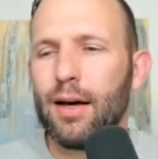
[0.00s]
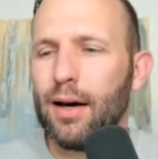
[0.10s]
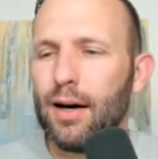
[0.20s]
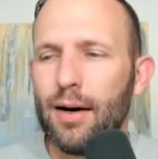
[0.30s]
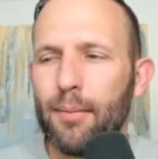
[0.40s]

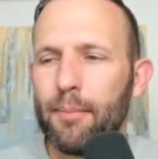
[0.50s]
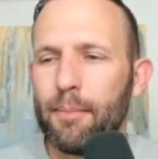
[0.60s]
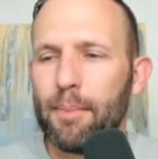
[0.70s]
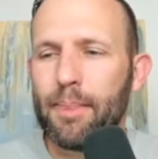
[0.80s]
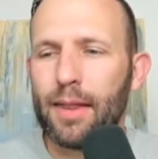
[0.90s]
Um,
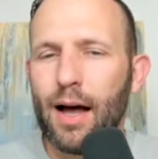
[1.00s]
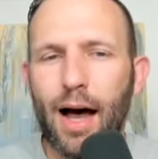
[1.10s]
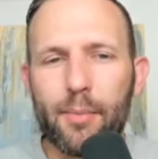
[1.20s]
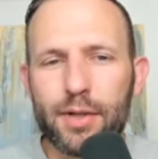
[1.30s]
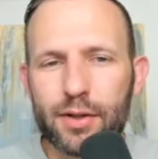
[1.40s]

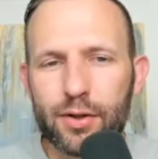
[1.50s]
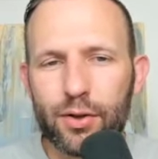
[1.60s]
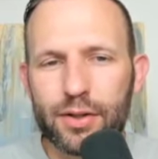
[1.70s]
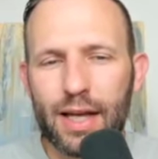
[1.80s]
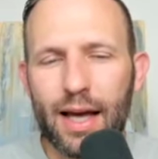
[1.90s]

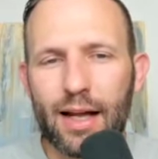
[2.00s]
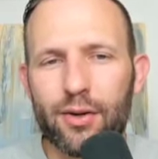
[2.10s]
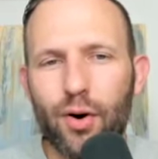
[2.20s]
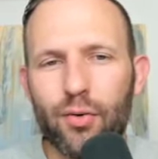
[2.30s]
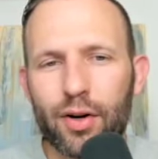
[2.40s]
obstacles they had
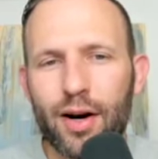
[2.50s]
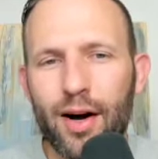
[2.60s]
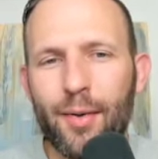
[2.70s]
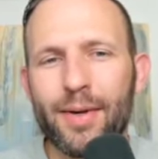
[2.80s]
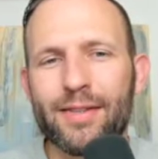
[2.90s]
to
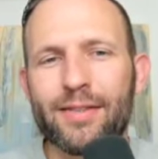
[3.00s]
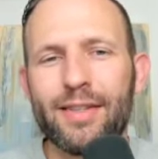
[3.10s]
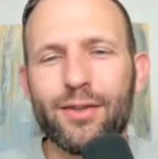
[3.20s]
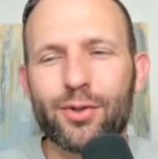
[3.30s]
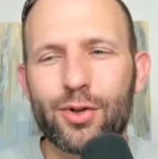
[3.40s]
overcome in
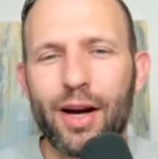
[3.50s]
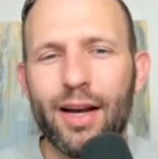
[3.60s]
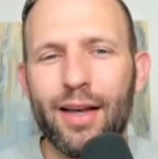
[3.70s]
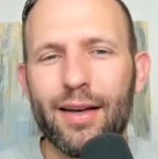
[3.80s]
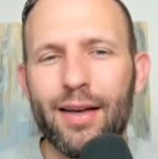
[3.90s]
SEAL
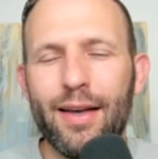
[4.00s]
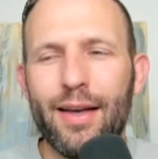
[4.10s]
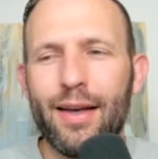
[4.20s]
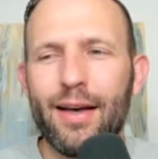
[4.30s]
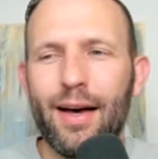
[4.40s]
training,
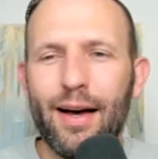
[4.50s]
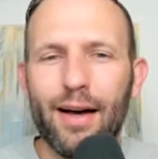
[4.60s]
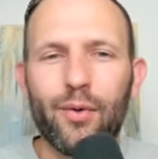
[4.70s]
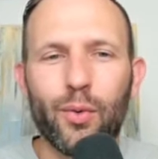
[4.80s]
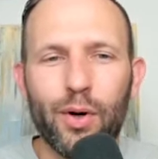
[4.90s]

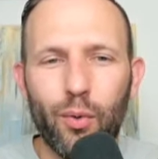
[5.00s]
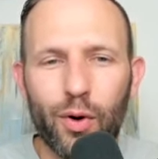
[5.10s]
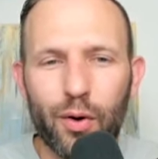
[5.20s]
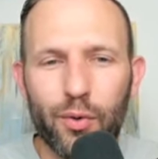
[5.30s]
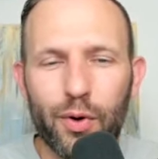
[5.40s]

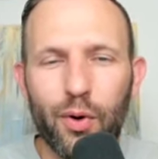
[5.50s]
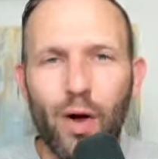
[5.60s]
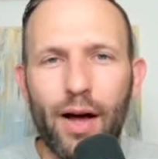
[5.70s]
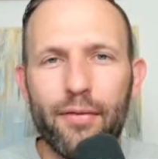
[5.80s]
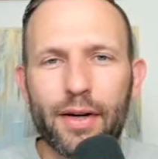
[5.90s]
real real
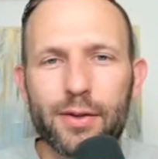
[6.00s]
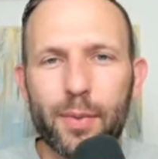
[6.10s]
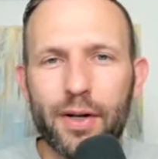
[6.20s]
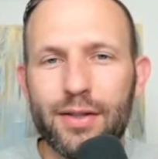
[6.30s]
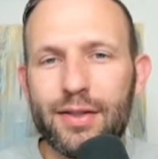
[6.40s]
life
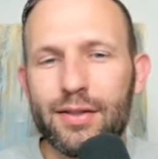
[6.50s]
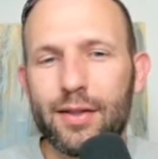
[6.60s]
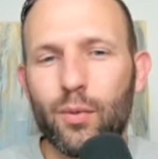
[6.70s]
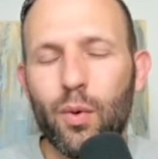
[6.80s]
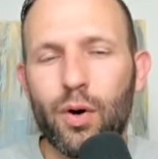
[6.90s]
experiences
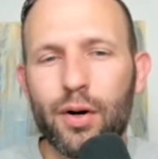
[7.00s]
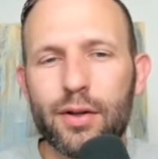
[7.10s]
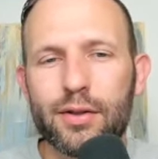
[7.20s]
in war.